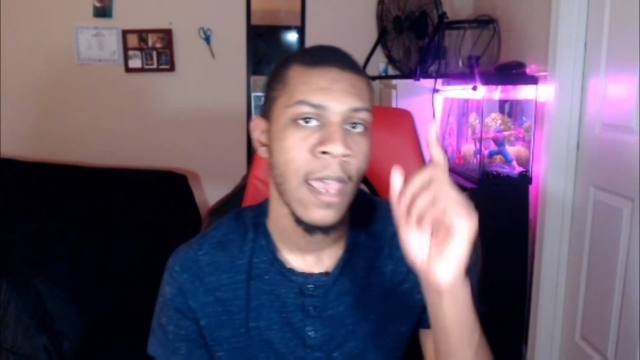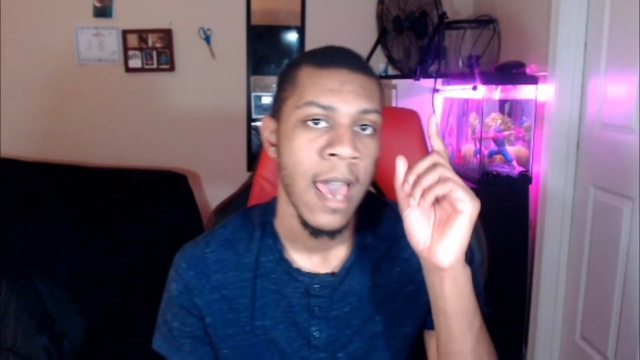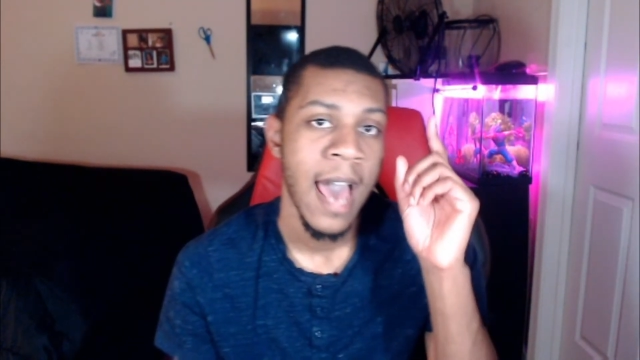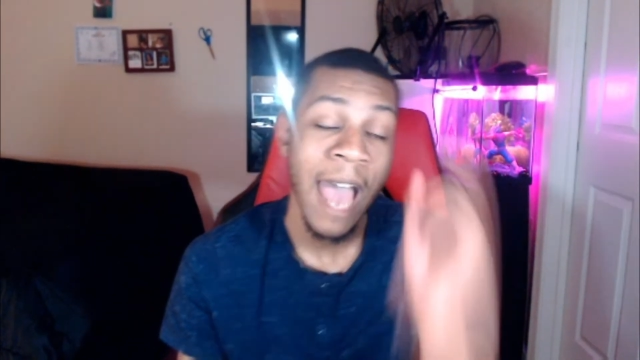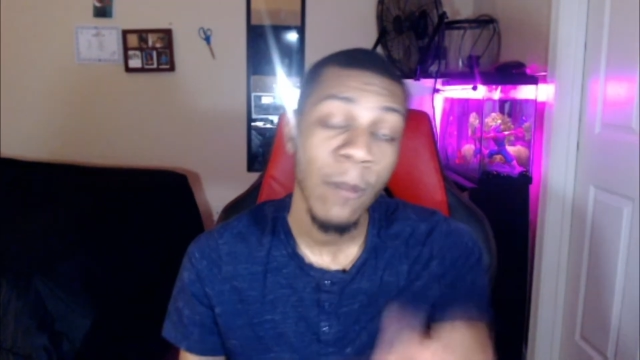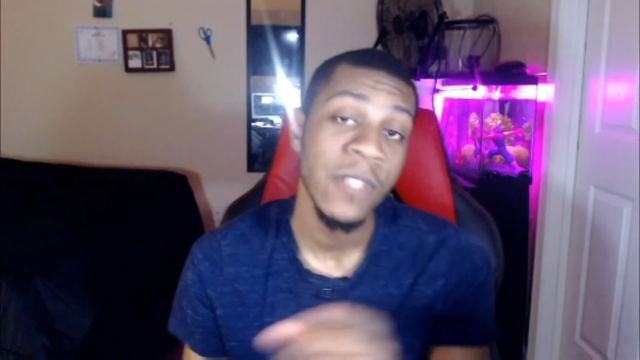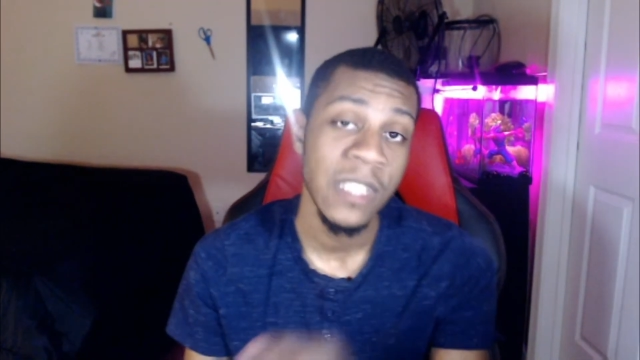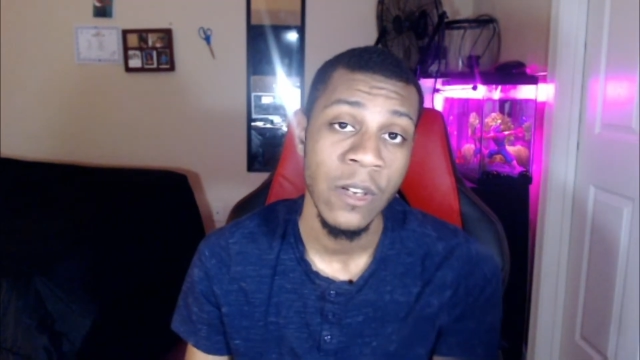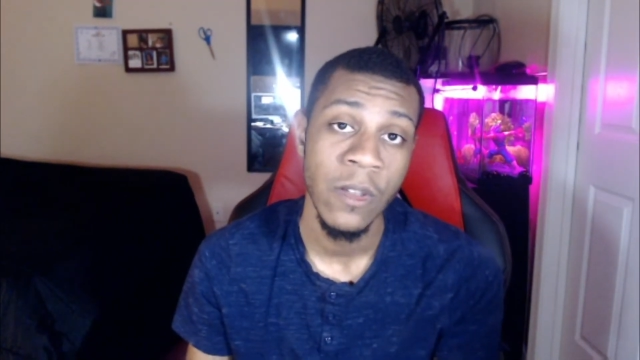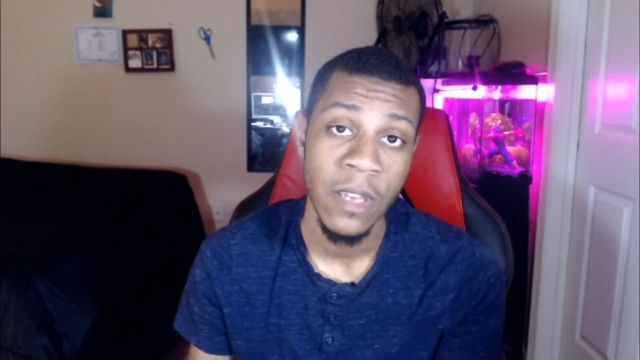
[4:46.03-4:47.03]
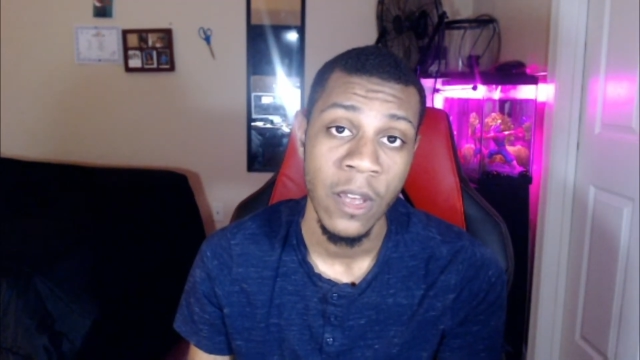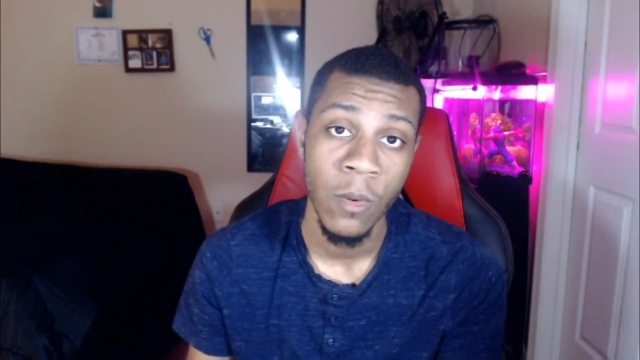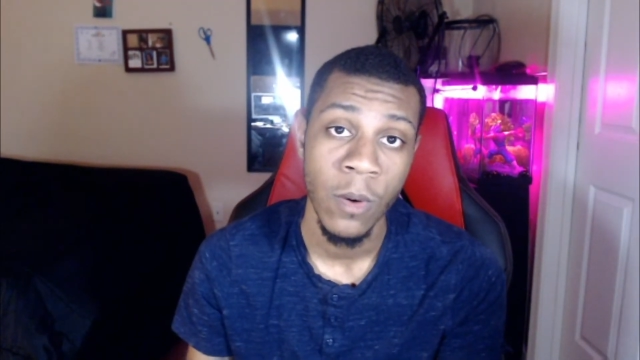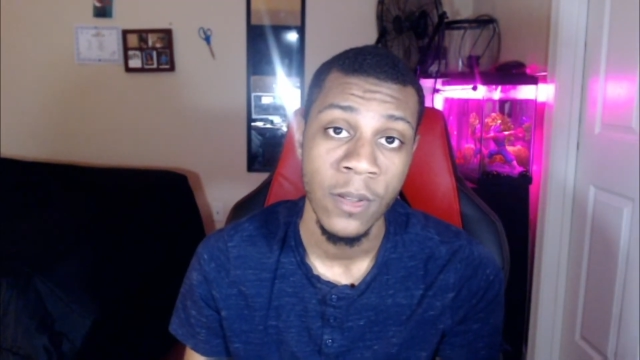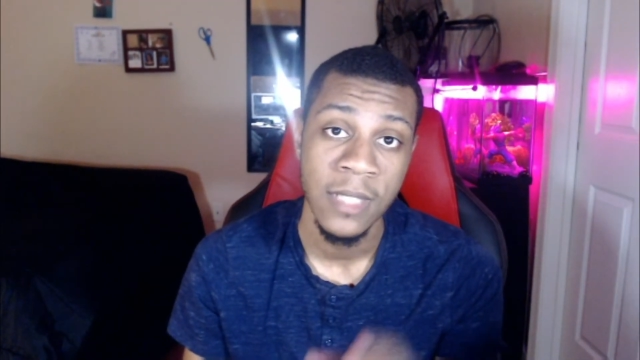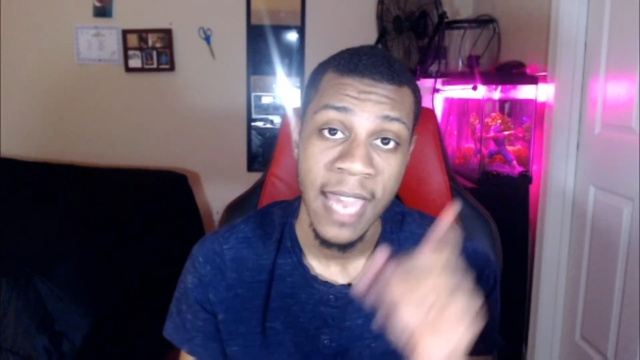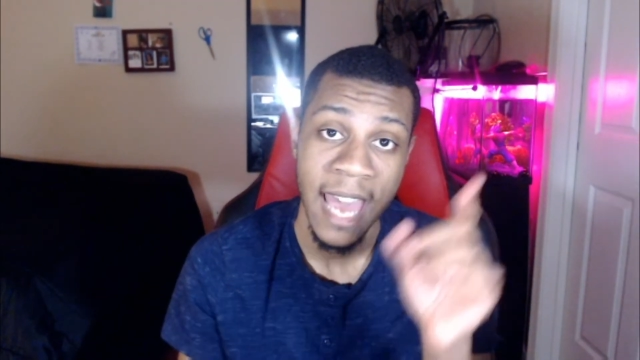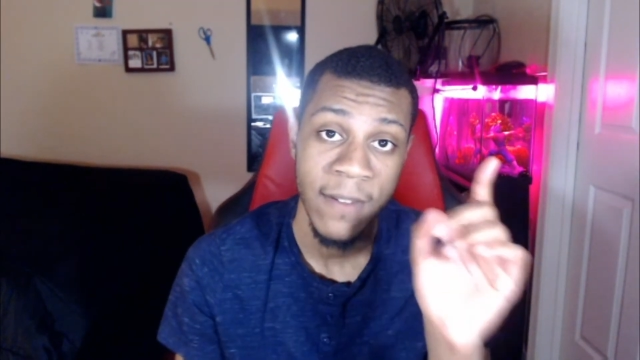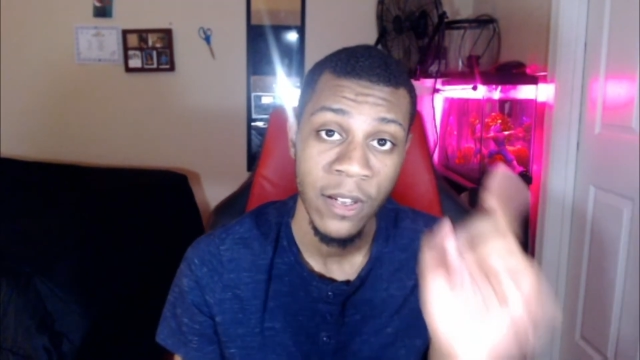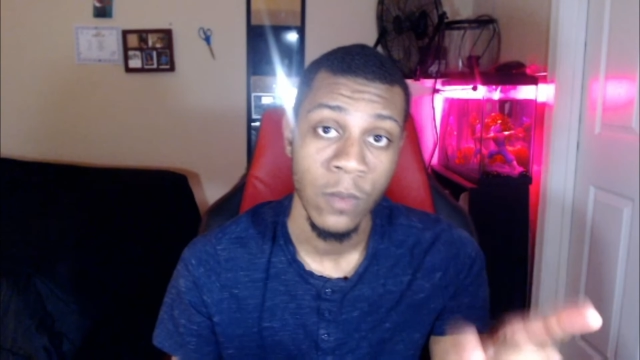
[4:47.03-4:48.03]
I will see you in the other world.
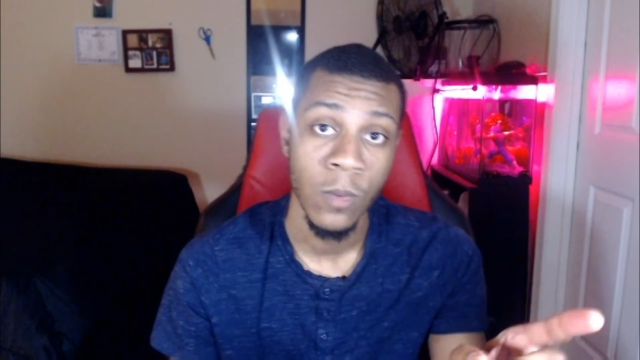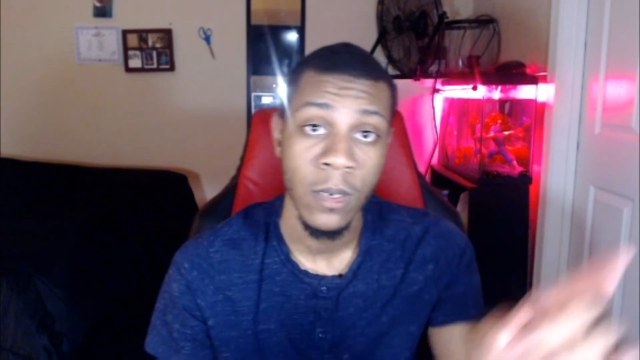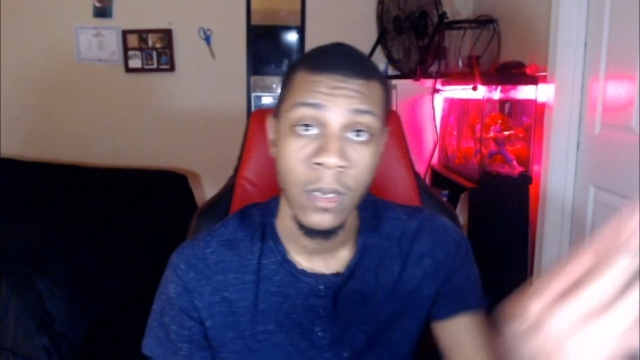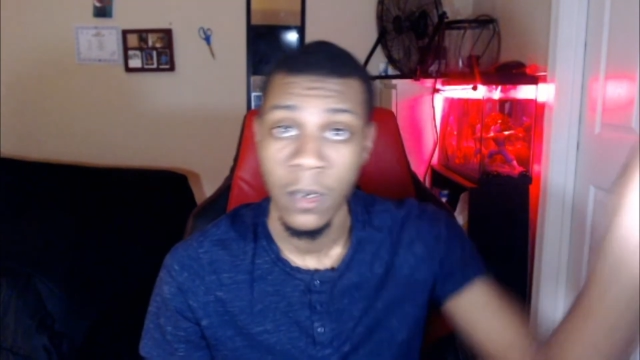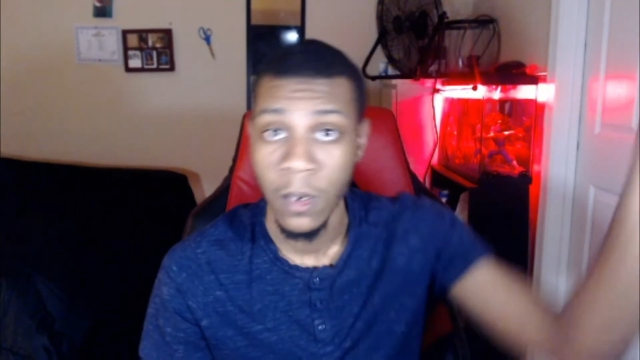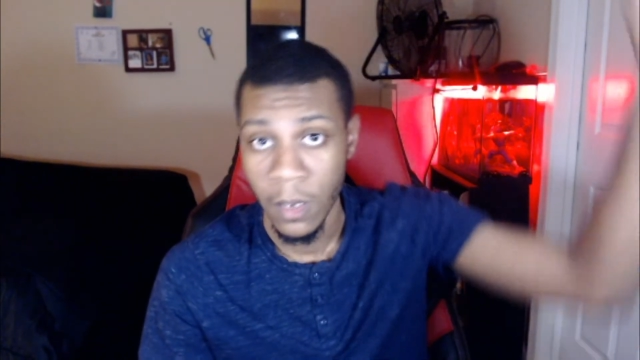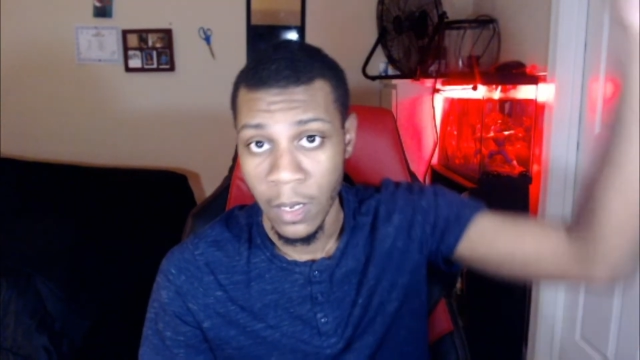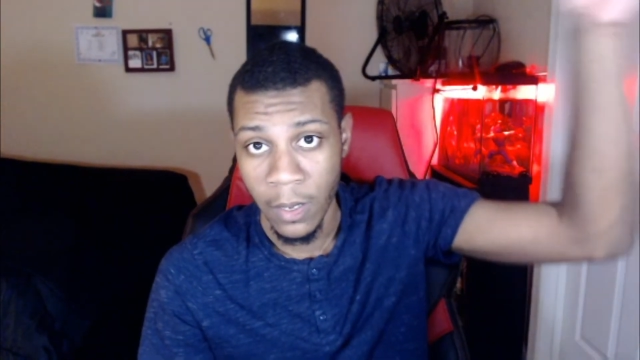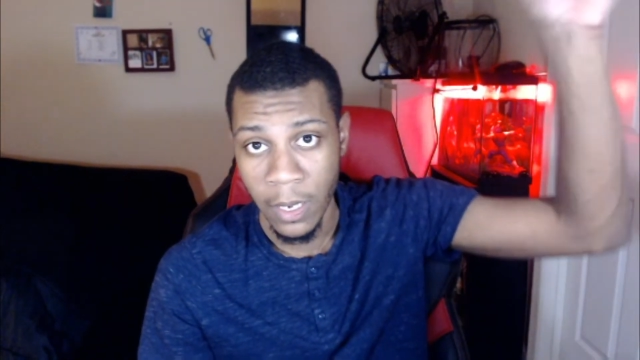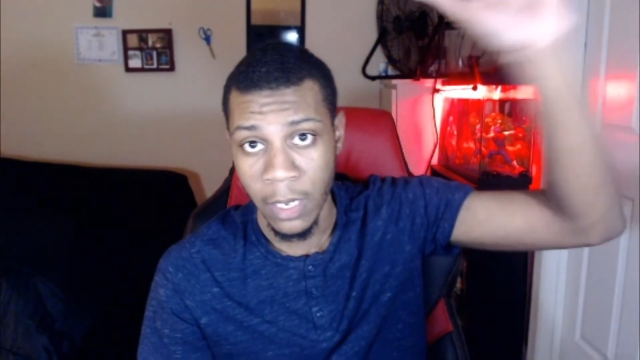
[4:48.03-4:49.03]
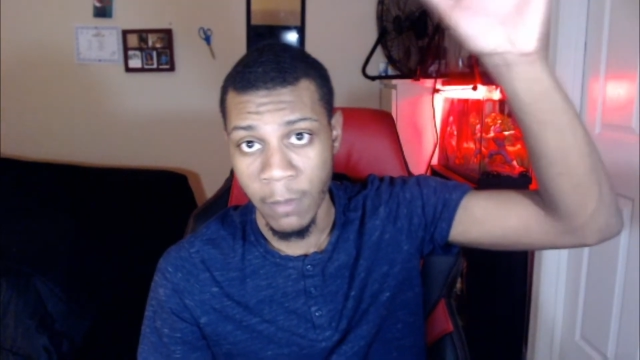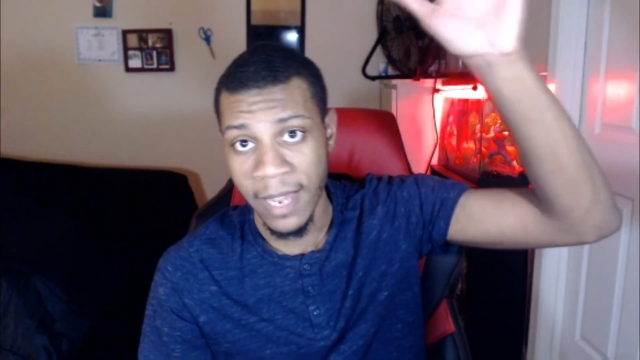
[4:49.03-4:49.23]
Have a good one, and goodbye,